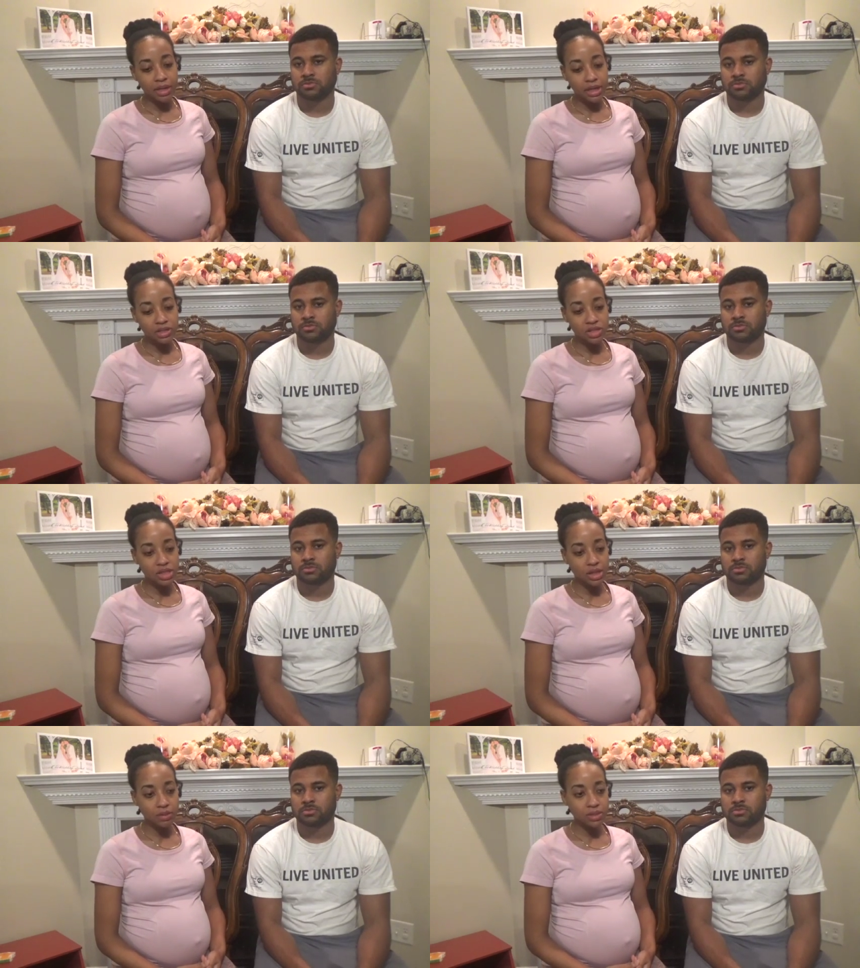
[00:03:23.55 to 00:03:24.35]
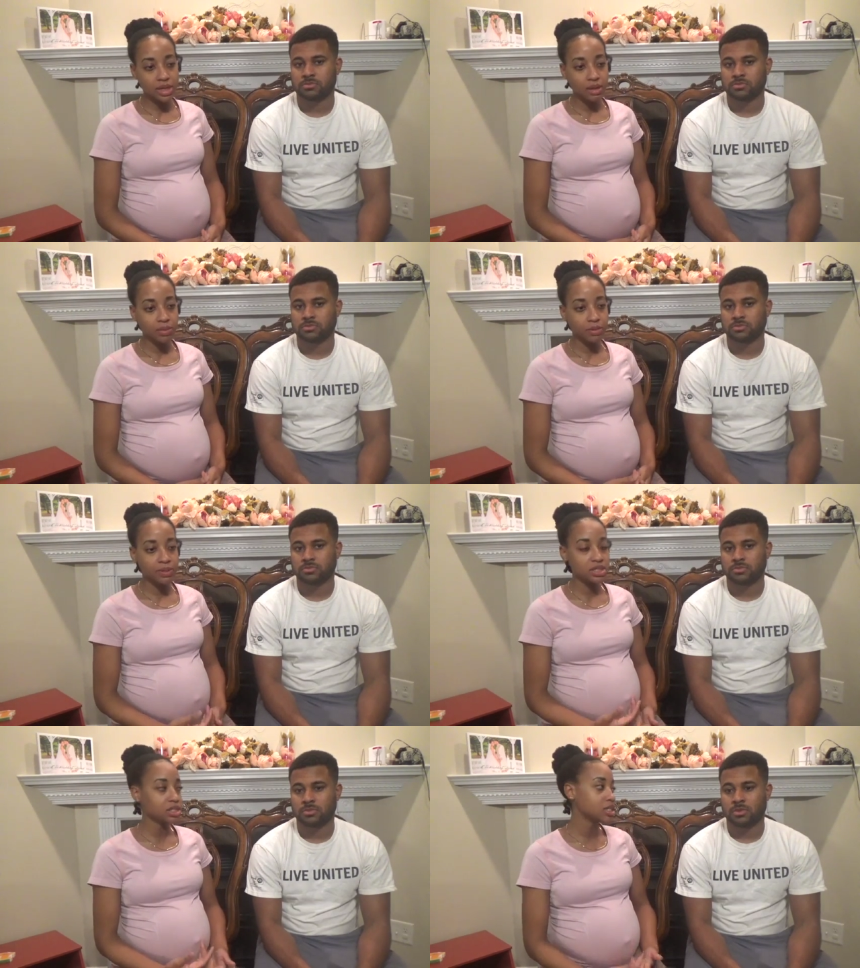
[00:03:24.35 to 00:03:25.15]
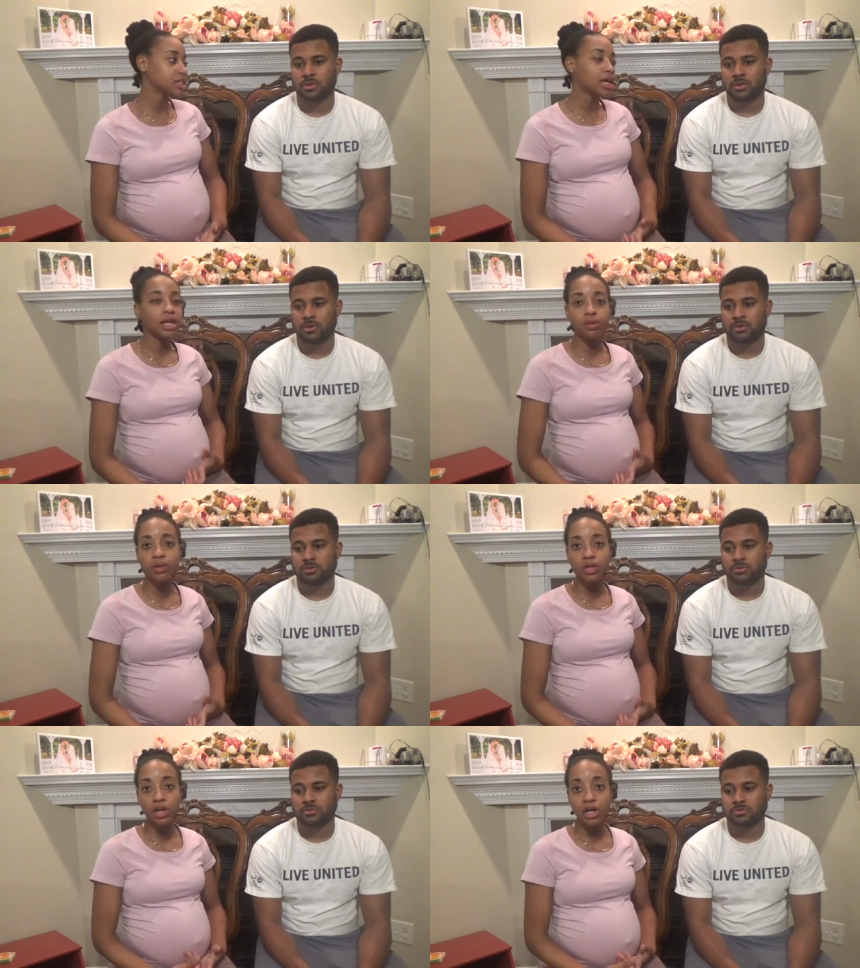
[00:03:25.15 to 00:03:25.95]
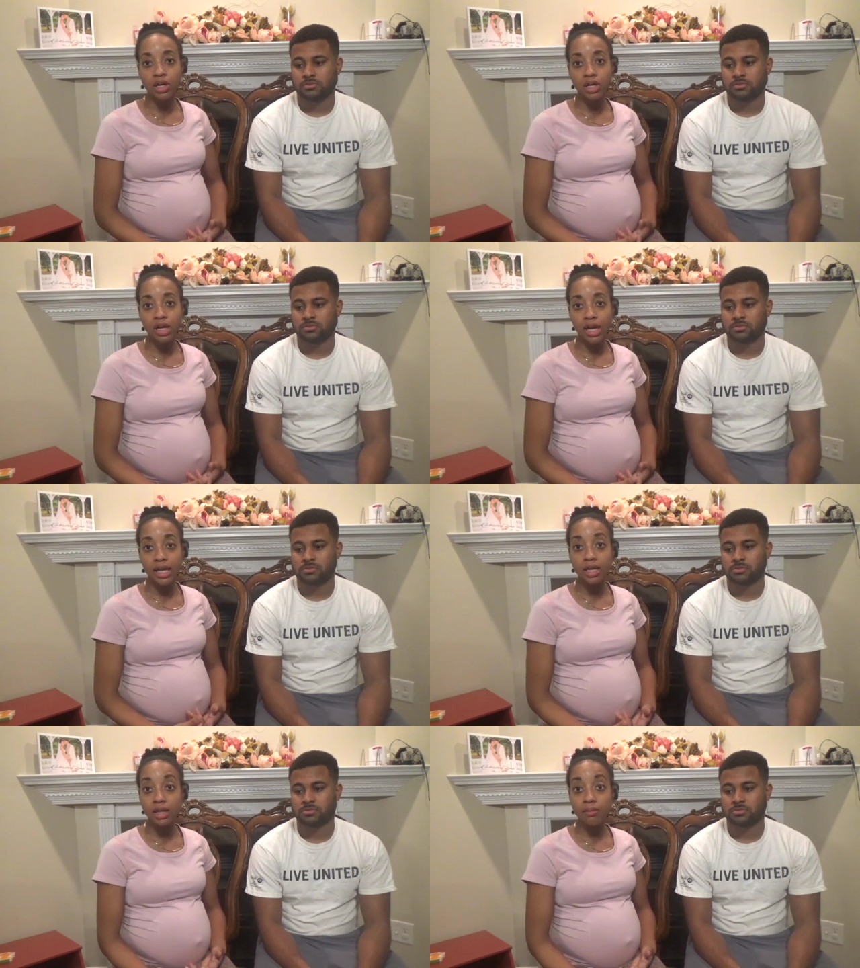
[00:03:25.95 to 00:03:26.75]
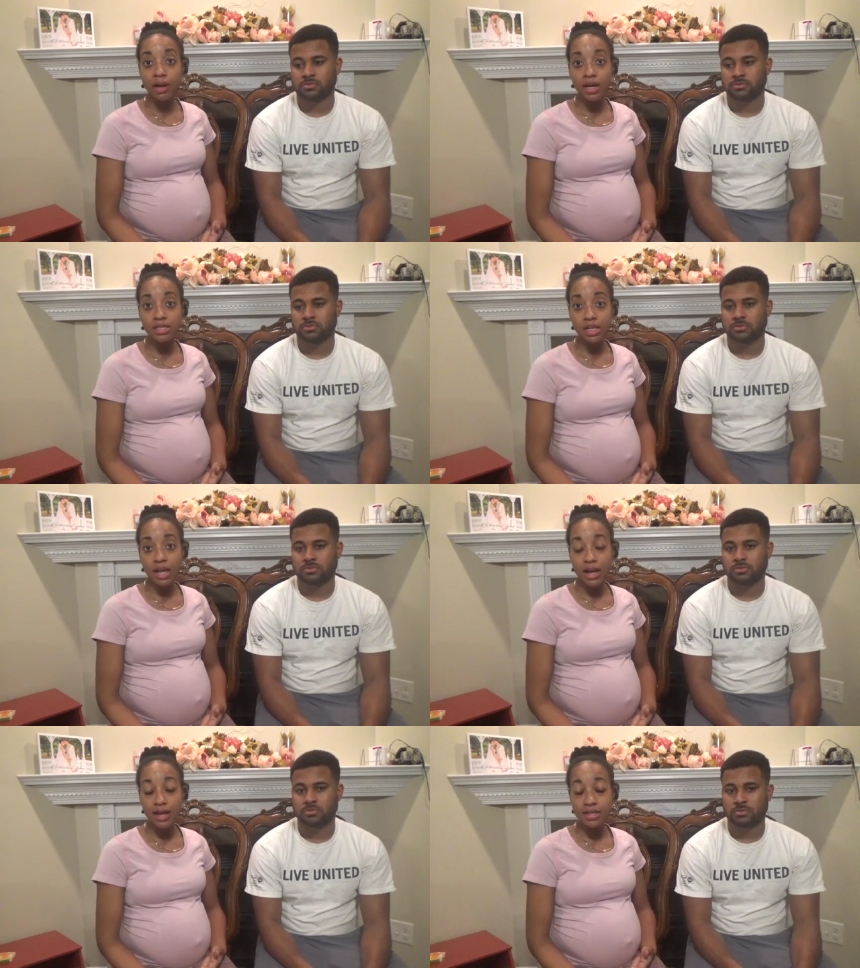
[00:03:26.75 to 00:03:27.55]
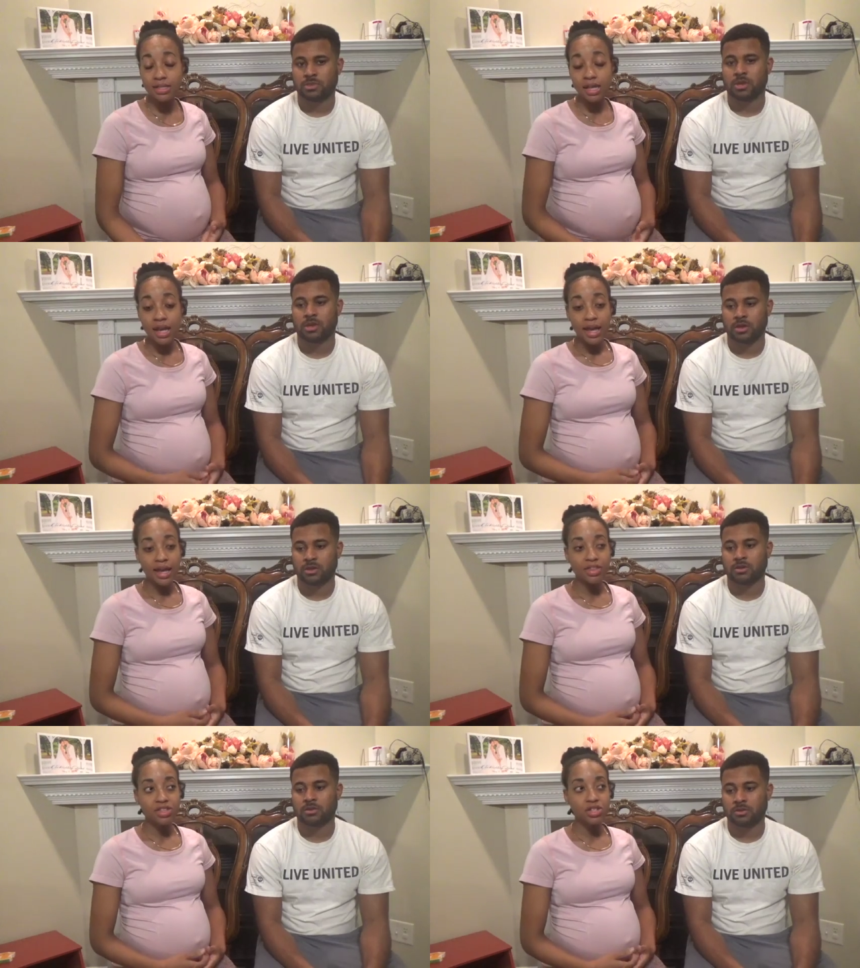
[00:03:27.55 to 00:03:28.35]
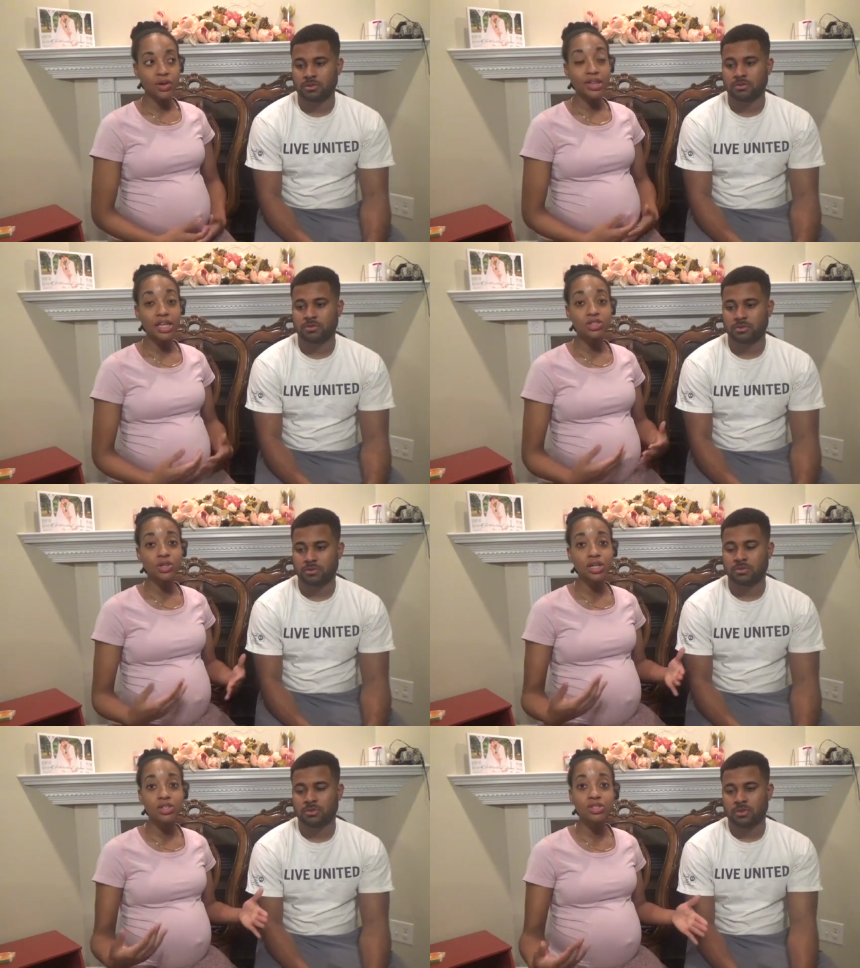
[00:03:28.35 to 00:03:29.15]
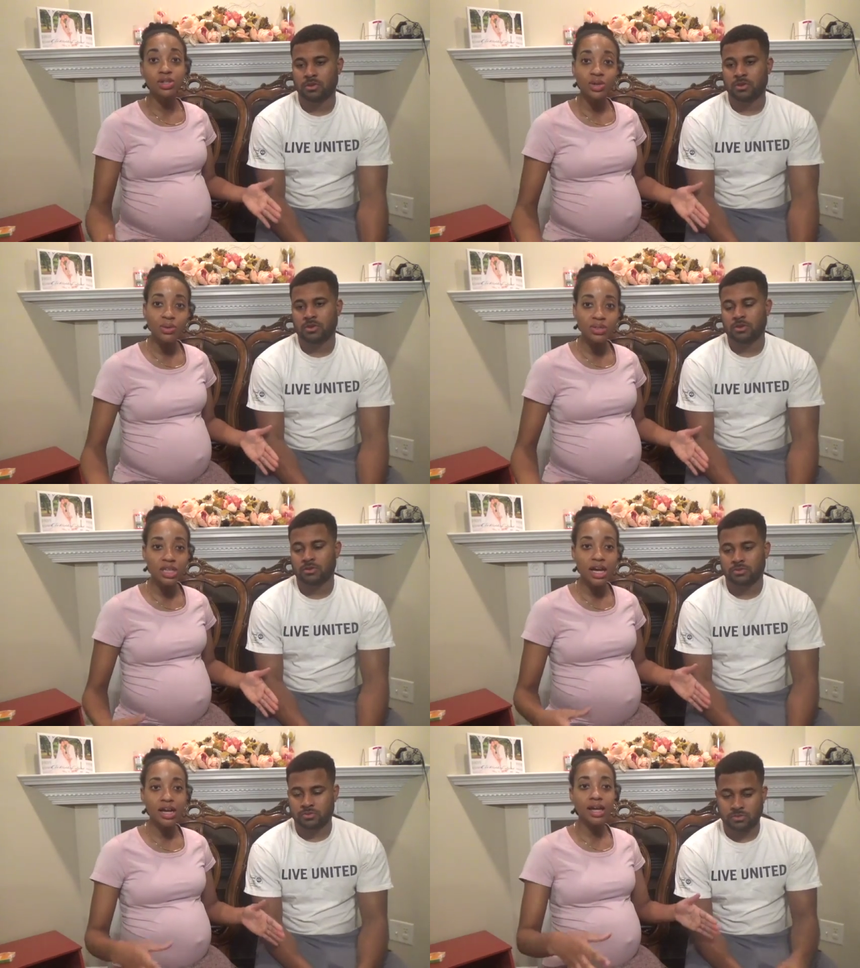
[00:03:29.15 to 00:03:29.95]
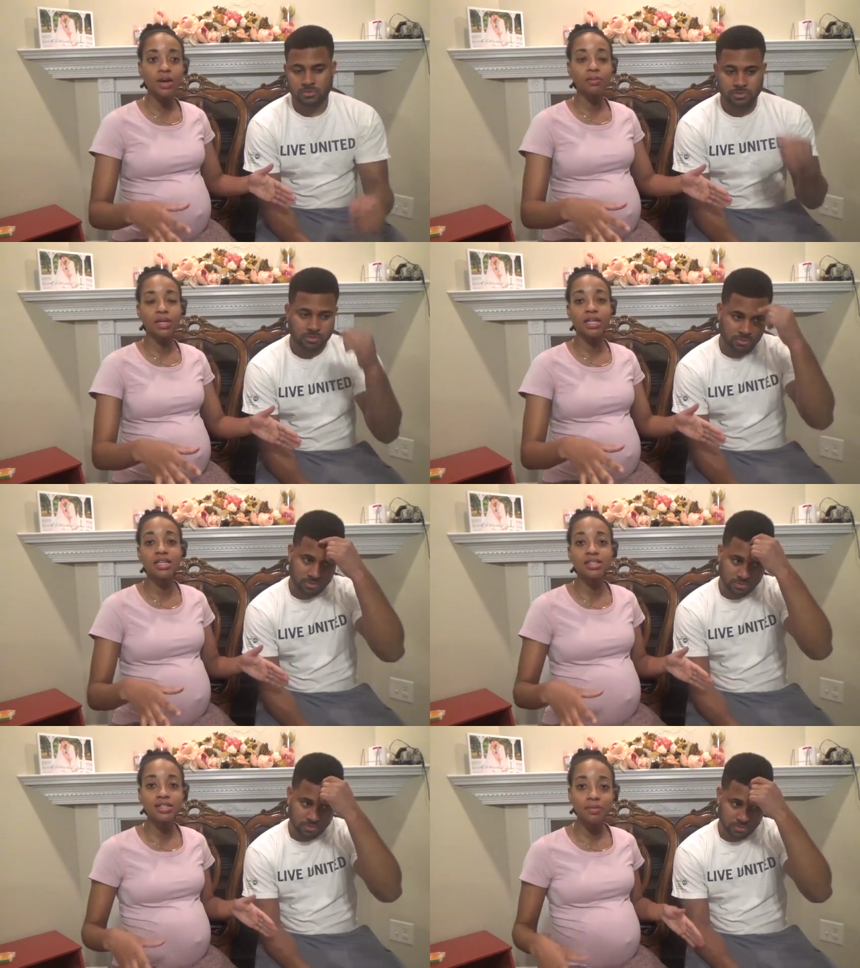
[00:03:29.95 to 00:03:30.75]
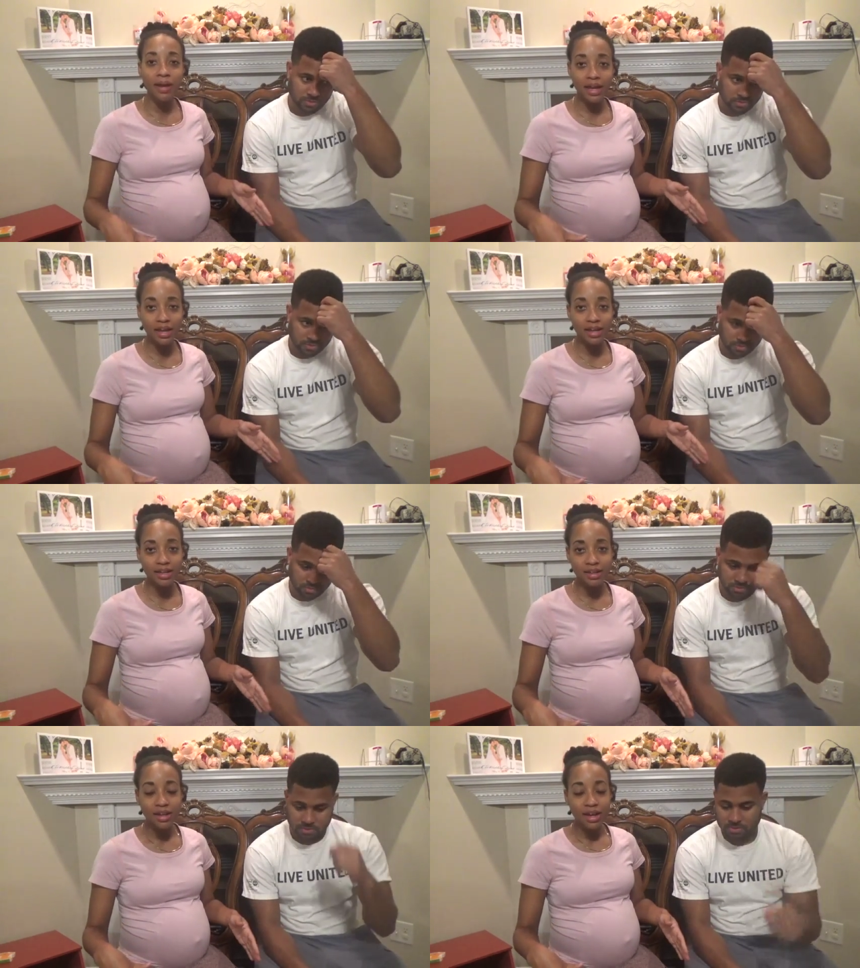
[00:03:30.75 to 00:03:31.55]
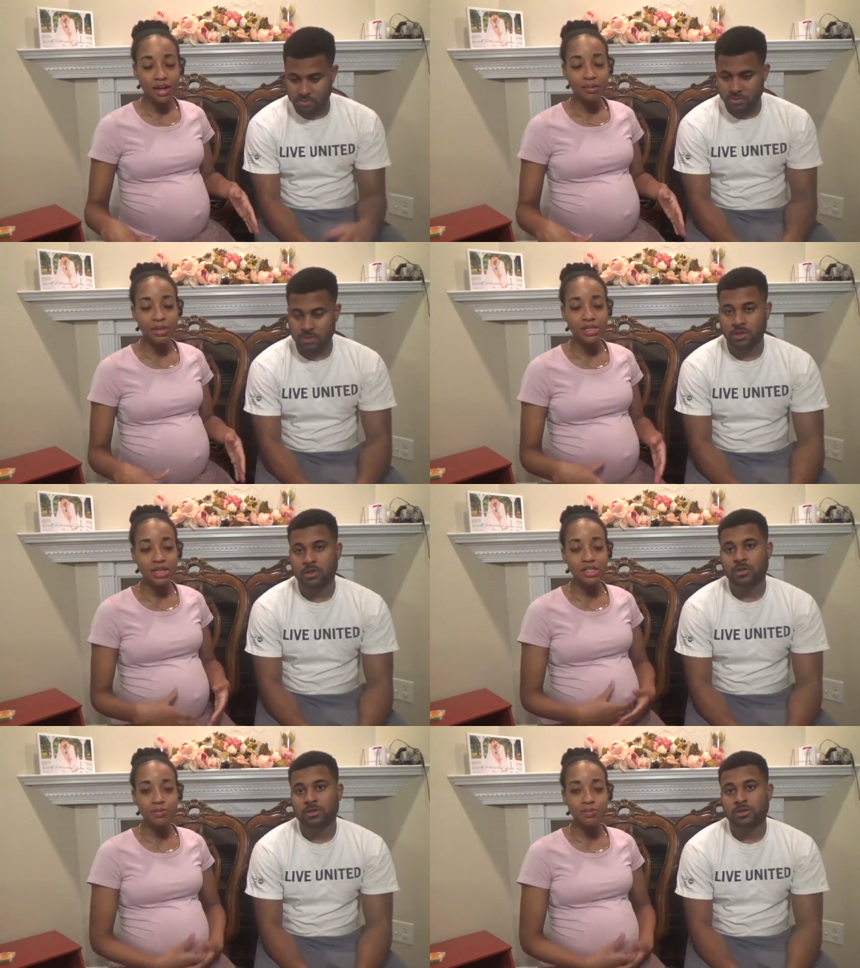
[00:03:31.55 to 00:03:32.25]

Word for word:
Speaker 1: it just helps like with the positions that like we learned in Lamaze class and certain things you can do to kind of help ease the pain because um, it is